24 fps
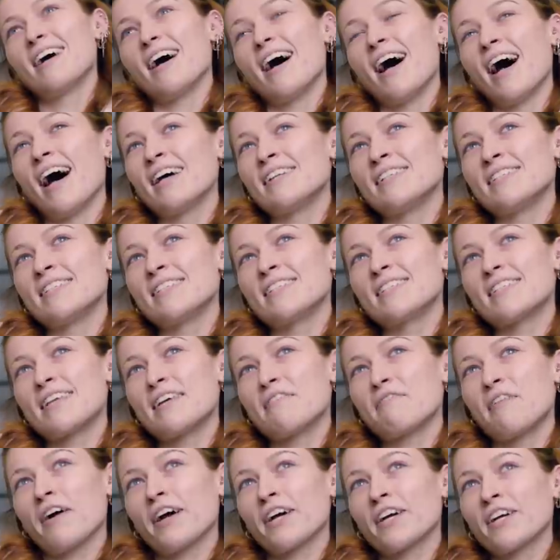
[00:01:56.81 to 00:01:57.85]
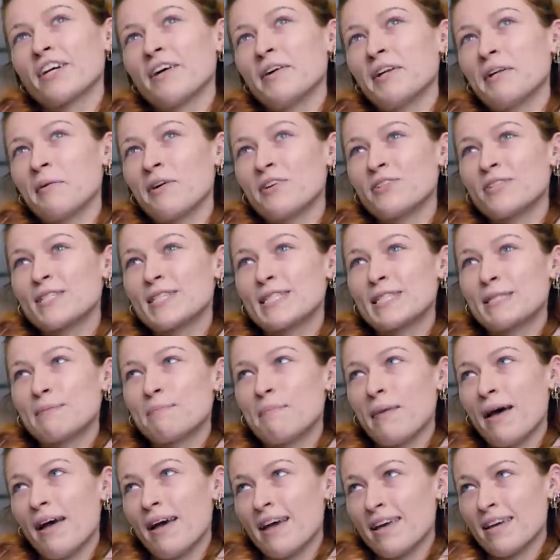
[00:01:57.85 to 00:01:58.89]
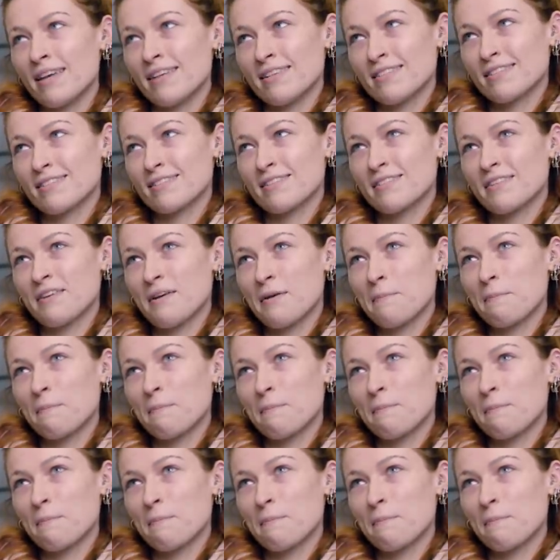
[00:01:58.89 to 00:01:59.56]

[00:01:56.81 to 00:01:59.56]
And if I could go anywhere in space,